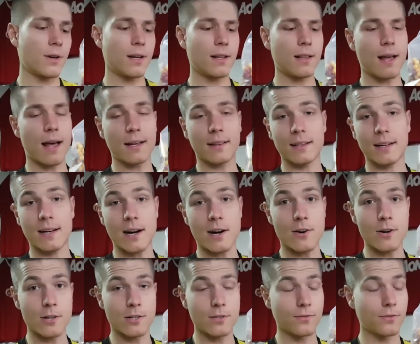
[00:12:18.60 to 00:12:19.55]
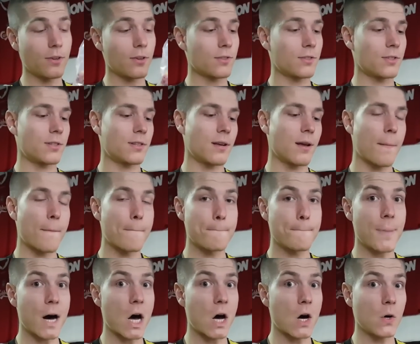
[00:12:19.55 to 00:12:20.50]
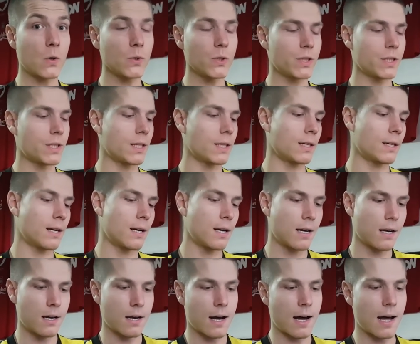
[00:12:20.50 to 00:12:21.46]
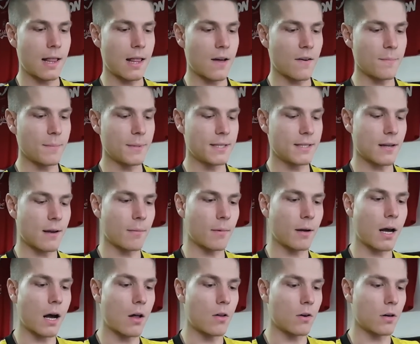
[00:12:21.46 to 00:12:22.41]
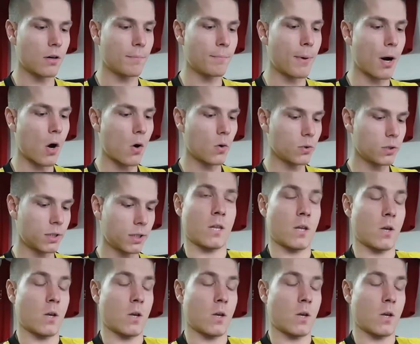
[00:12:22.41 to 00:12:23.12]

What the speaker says: really like the colors of those balls. I love me some colored balls.